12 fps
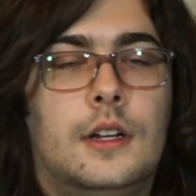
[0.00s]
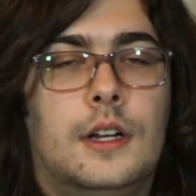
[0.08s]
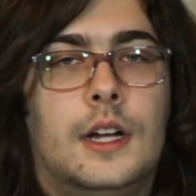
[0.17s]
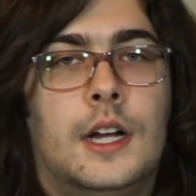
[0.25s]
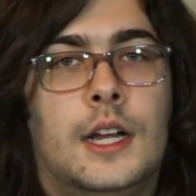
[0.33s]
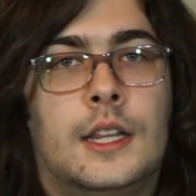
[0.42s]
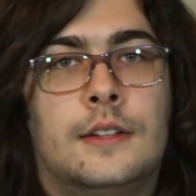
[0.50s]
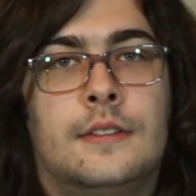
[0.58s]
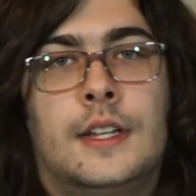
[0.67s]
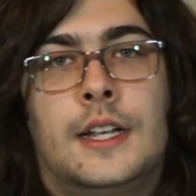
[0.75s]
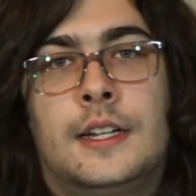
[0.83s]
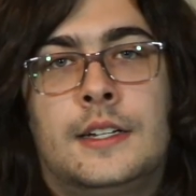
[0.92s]
At
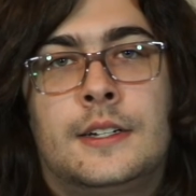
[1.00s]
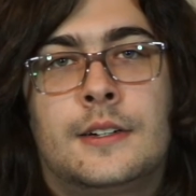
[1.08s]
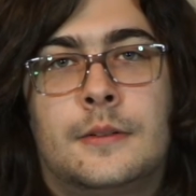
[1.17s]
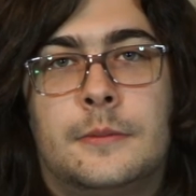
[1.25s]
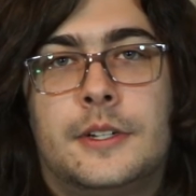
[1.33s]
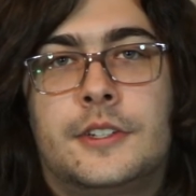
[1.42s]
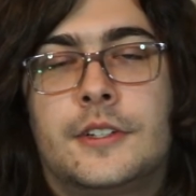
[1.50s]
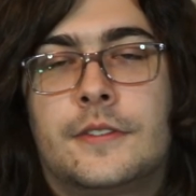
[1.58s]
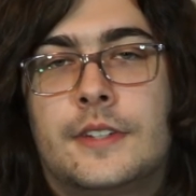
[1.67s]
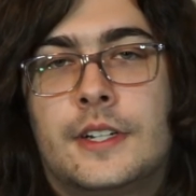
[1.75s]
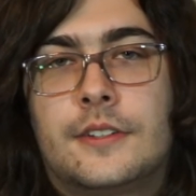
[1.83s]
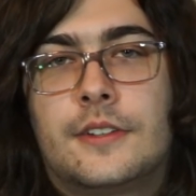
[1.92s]
level 8 here, we'll be
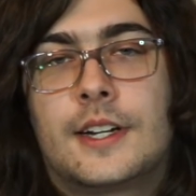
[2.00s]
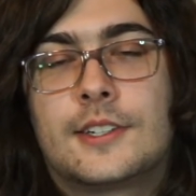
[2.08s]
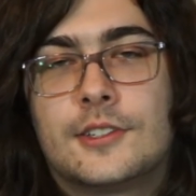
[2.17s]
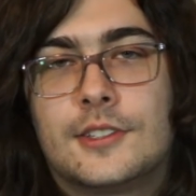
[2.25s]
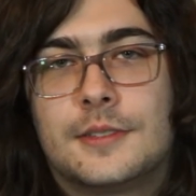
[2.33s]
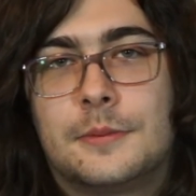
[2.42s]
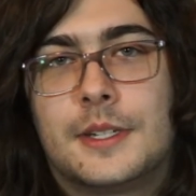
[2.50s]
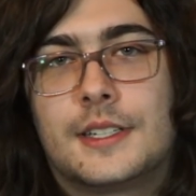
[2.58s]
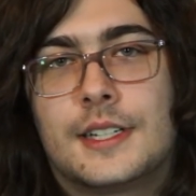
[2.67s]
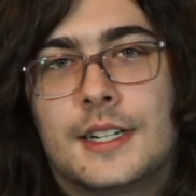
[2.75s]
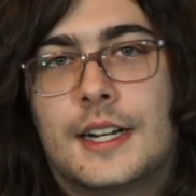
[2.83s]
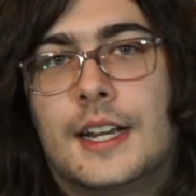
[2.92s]
shifting directions a
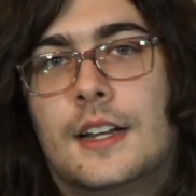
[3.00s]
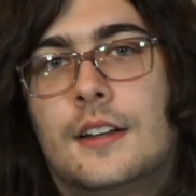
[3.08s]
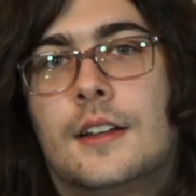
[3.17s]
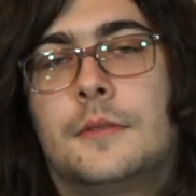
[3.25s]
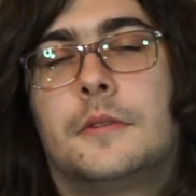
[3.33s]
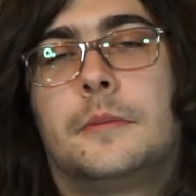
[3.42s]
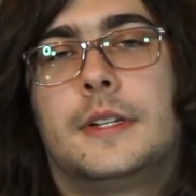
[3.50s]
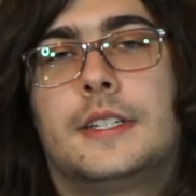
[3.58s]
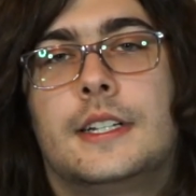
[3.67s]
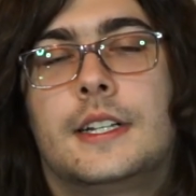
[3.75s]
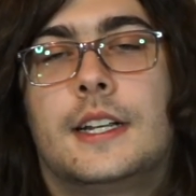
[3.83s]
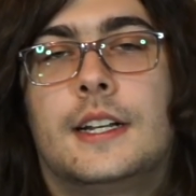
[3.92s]
bit again, and we'll be
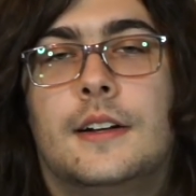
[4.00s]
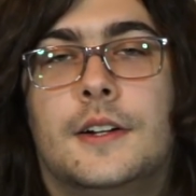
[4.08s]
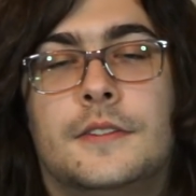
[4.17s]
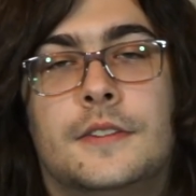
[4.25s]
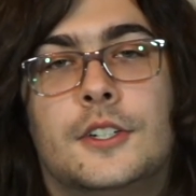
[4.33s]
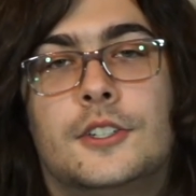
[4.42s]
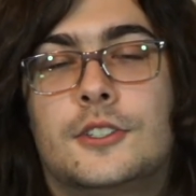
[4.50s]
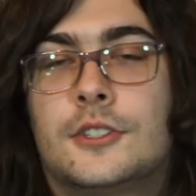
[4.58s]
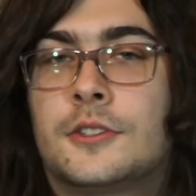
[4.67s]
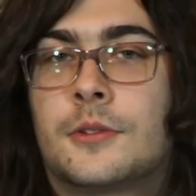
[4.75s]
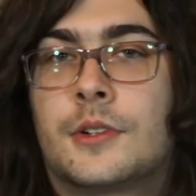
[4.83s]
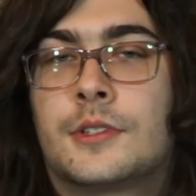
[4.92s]
taking our first
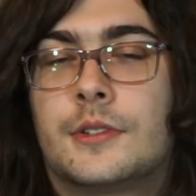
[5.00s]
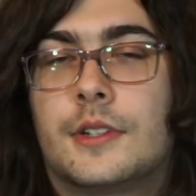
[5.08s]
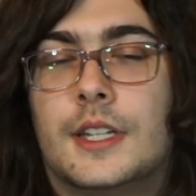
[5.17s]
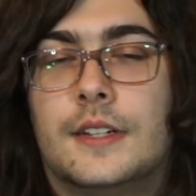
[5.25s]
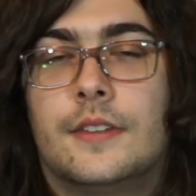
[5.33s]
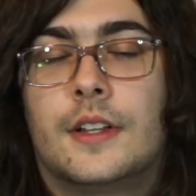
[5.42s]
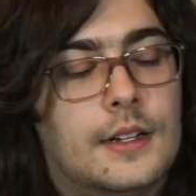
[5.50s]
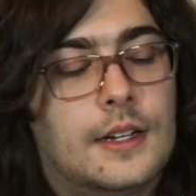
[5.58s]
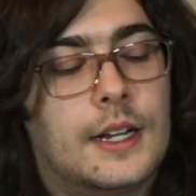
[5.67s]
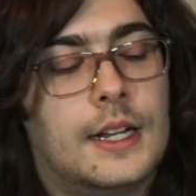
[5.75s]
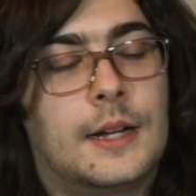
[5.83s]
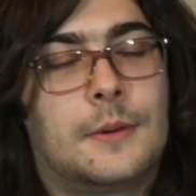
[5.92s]
Sorcerer level.
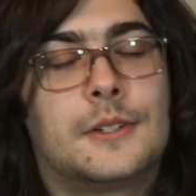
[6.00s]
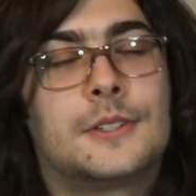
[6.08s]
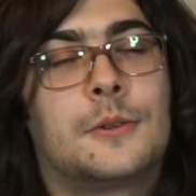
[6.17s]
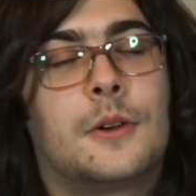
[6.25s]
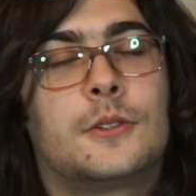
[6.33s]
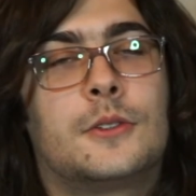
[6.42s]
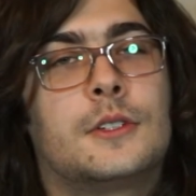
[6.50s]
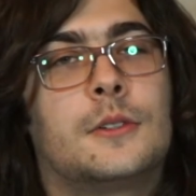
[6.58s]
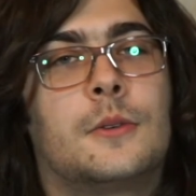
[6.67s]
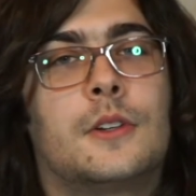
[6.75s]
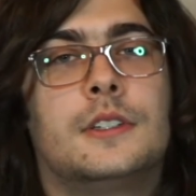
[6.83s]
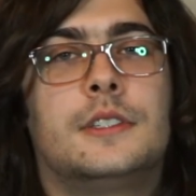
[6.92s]
And our Sorceress
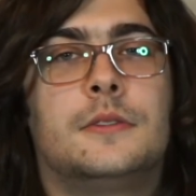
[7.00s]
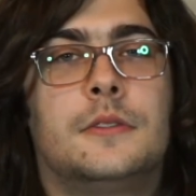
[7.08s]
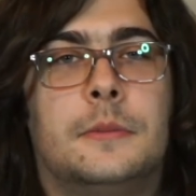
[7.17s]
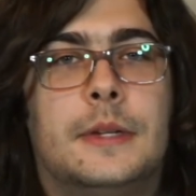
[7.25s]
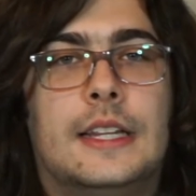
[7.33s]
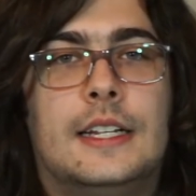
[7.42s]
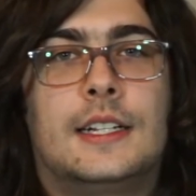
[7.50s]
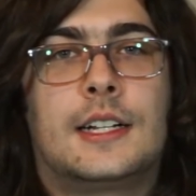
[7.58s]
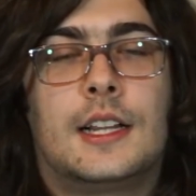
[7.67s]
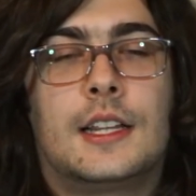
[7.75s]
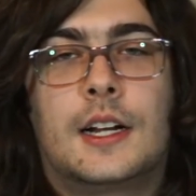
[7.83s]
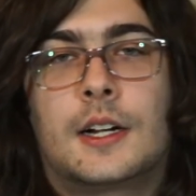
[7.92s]
origin will be the
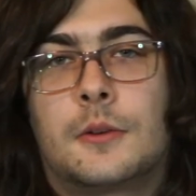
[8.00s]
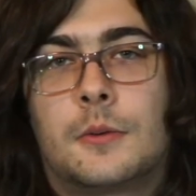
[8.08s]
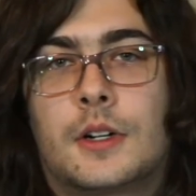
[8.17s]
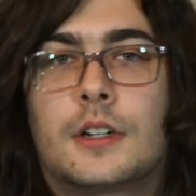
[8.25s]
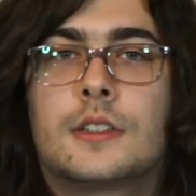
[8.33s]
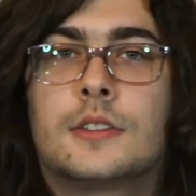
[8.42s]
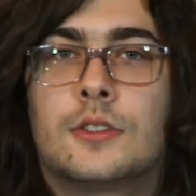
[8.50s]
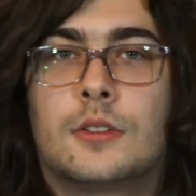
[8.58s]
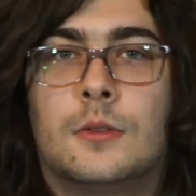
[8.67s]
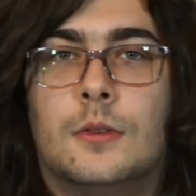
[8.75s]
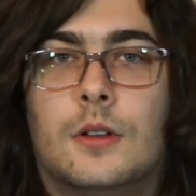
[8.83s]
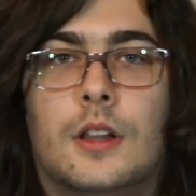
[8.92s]
Clockwork
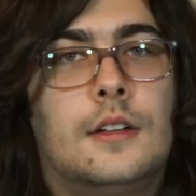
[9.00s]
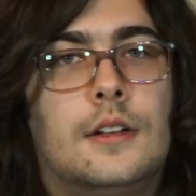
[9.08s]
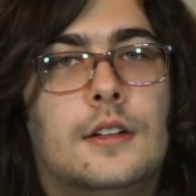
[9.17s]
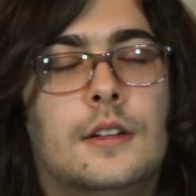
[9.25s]
Soul.